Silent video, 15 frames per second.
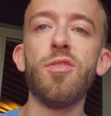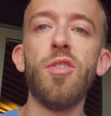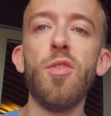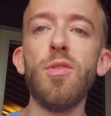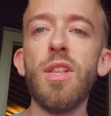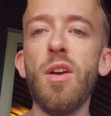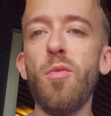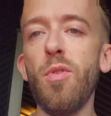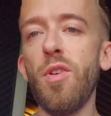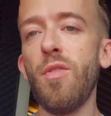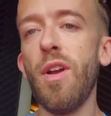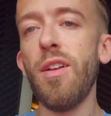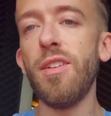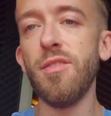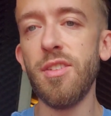throwing that word
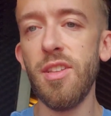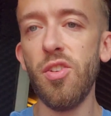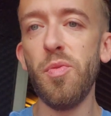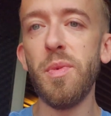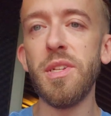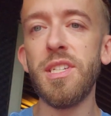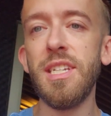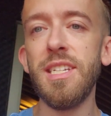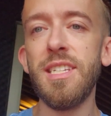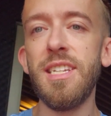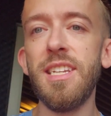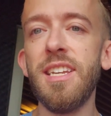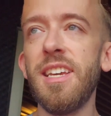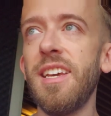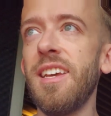around. It's a little bit
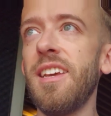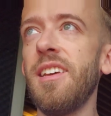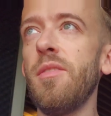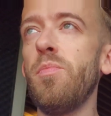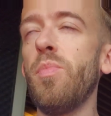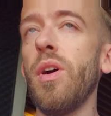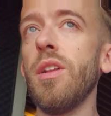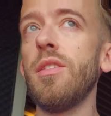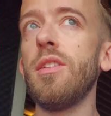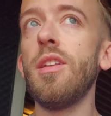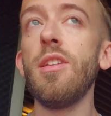cheesy, but